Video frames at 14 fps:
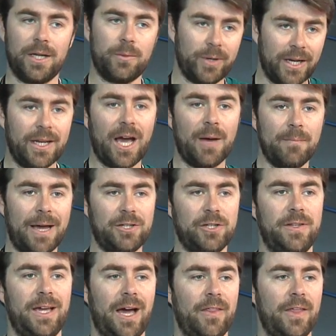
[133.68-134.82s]
We can come back to
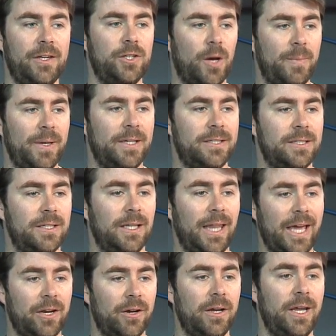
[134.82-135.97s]
the other topics
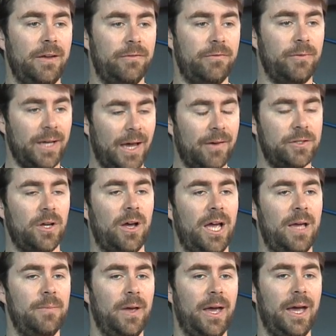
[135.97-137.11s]
later if we have
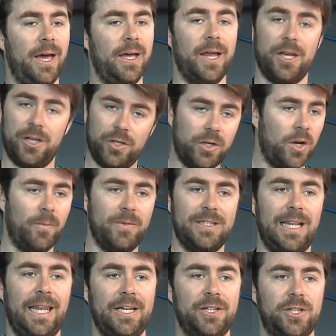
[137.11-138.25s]
time, and you can
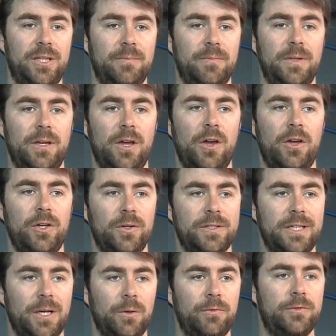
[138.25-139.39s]
obviously link to them
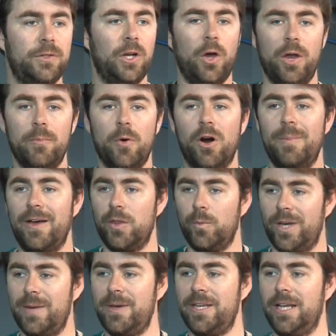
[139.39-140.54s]
yourself to learn more about the
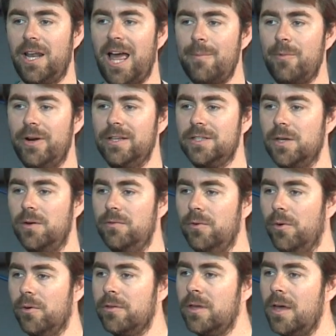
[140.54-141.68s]
Wikipedia library and so
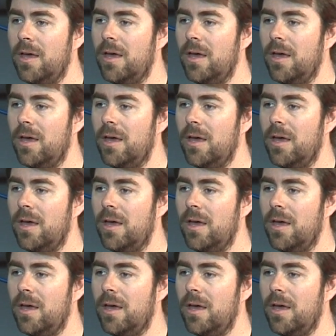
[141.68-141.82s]
forth.